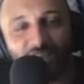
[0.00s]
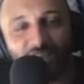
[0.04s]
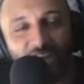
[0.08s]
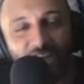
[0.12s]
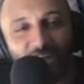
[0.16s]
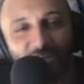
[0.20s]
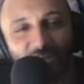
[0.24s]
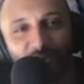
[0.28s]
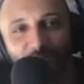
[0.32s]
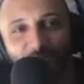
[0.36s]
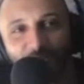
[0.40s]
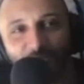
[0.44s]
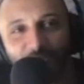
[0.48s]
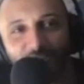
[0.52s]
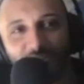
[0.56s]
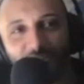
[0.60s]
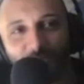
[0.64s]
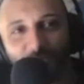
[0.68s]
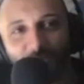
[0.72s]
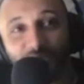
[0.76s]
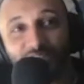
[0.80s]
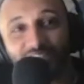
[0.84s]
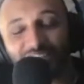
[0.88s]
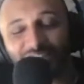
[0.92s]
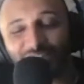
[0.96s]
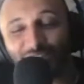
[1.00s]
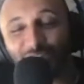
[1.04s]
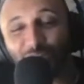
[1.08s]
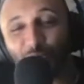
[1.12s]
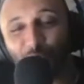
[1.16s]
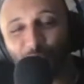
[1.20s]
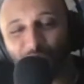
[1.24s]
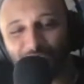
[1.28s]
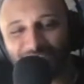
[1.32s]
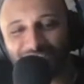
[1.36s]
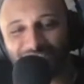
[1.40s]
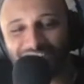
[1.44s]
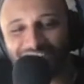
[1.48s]
Thank you for everyone who sent the
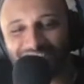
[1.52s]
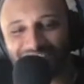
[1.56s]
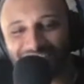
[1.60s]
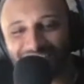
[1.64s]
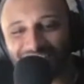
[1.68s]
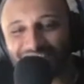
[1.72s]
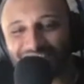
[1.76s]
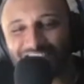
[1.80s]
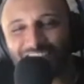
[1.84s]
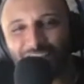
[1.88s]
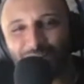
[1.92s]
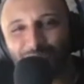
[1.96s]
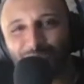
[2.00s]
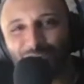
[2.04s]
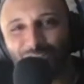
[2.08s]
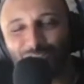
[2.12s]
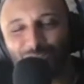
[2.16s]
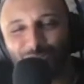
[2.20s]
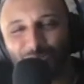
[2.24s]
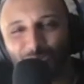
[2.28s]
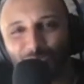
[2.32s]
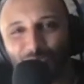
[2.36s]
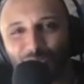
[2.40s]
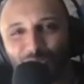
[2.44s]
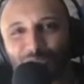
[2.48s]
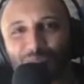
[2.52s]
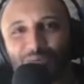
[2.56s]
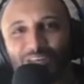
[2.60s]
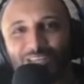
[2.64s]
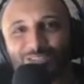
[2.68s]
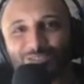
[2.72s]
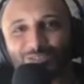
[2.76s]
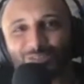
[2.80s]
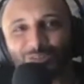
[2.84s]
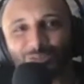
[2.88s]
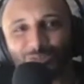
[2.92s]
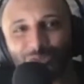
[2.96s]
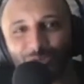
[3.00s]
questions in. Segment 2 was
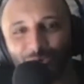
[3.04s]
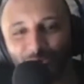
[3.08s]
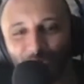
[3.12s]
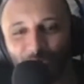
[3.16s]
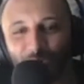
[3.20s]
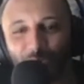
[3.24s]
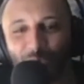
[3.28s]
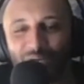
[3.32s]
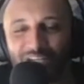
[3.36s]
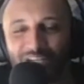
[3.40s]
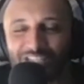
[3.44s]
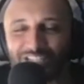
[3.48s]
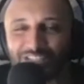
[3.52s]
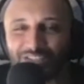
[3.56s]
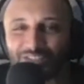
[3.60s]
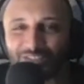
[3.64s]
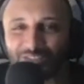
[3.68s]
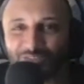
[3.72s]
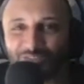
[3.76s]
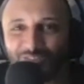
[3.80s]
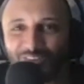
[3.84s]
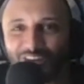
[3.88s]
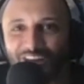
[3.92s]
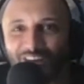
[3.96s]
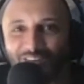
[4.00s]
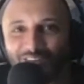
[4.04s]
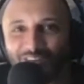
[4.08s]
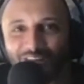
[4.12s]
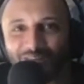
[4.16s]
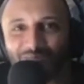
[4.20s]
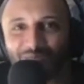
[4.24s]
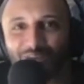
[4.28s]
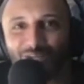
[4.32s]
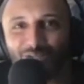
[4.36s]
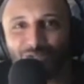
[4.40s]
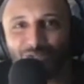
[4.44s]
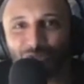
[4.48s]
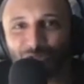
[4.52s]
based on your questions on the fire
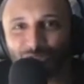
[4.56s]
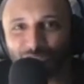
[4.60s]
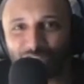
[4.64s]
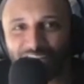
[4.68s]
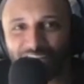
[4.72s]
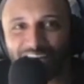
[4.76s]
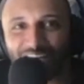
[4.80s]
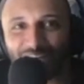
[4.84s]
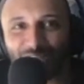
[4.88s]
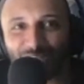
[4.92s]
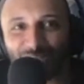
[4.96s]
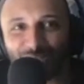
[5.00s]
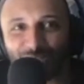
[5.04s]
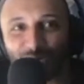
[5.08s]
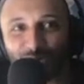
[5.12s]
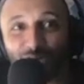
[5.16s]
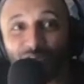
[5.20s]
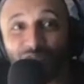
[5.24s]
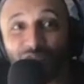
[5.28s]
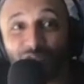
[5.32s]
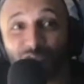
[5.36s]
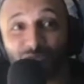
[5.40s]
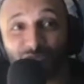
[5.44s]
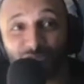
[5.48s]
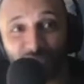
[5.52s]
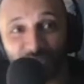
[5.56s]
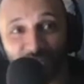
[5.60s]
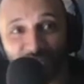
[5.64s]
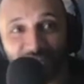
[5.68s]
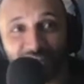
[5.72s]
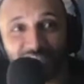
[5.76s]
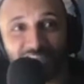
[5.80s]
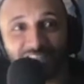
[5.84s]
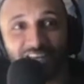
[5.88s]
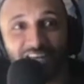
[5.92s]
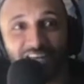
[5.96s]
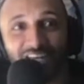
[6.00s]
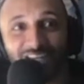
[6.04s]
round. Make sure you check out the show if you've
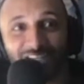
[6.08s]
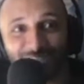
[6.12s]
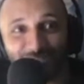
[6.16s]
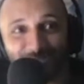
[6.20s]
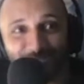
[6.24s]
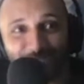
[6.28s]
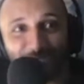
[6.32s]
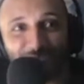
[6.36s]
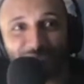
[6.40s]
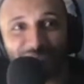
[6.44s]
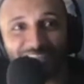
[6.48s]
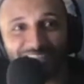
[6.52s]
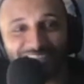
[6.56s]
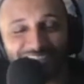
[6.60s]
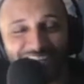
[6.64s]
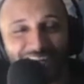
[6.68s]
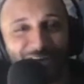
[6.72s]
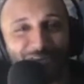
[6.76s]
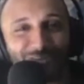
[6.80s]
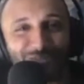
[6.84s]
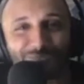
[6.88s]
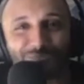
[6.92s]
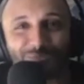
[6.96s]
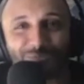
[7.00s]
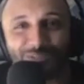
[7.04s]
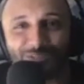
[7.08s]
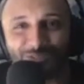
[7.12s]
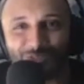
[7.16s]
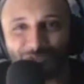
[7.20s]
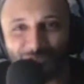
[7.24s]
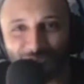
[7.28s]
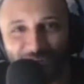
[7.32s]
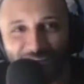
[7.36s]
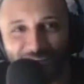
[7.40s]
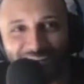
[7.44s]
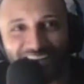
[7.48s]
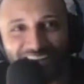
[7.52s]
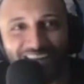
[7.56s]
just jumped in now. It's been
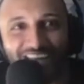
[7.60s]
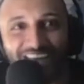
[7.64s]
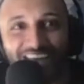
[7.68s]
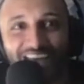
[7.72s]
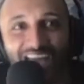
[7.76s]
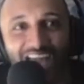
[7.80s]
great.